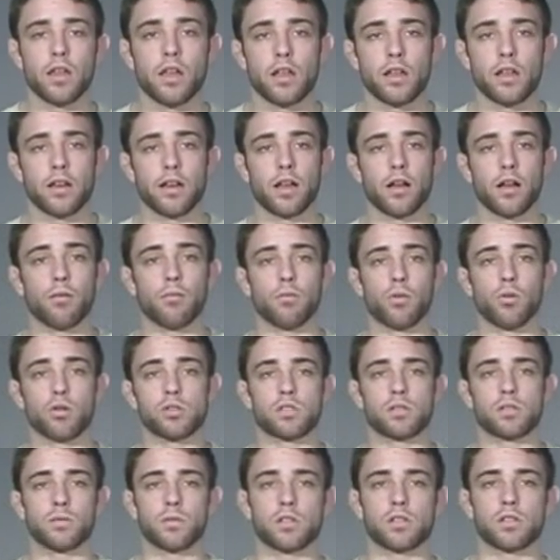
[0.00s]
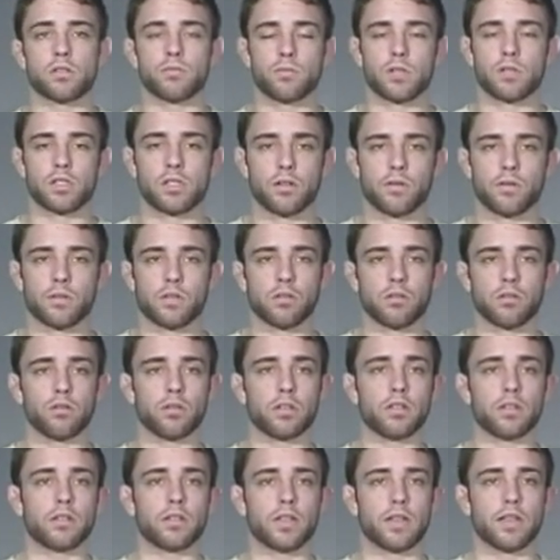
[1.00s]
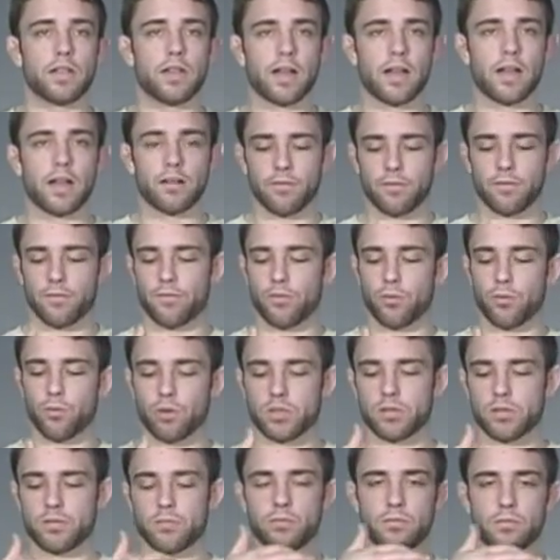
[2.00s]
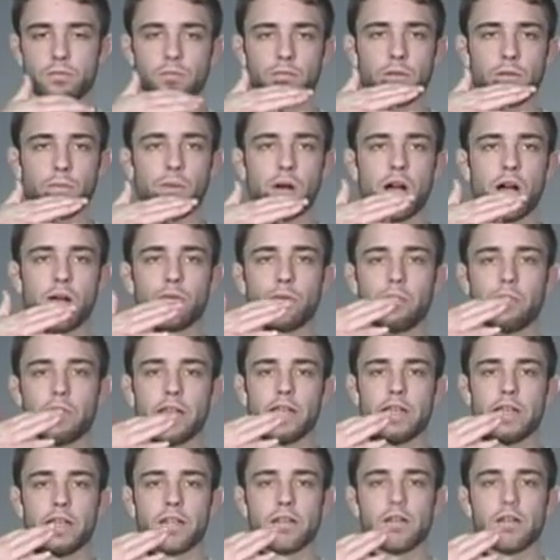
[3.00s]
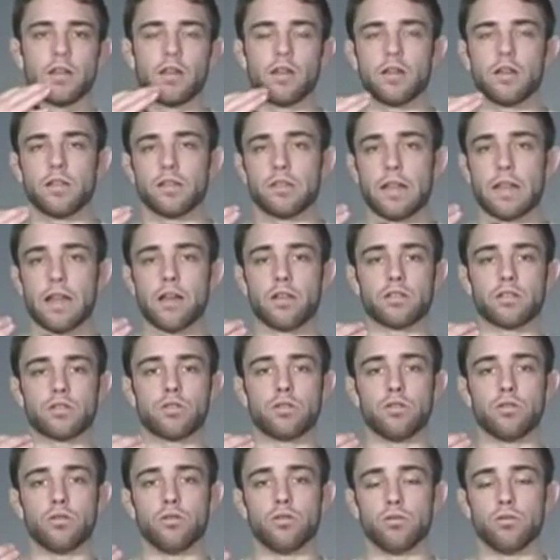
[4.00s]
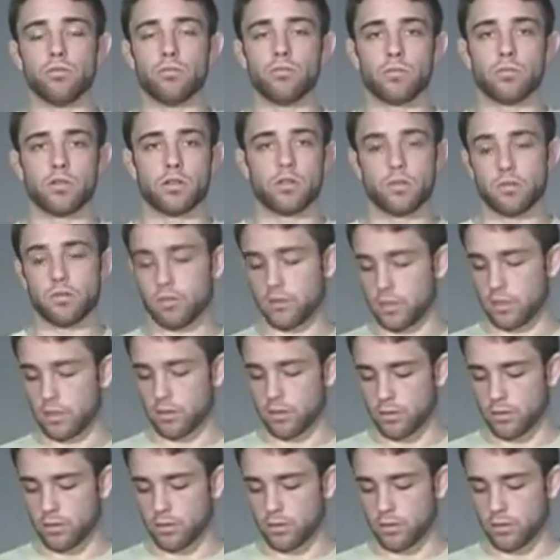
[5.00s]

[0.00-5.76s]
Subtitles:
Now, most of us, myself included, cannot force the palm of my hand down to, you know,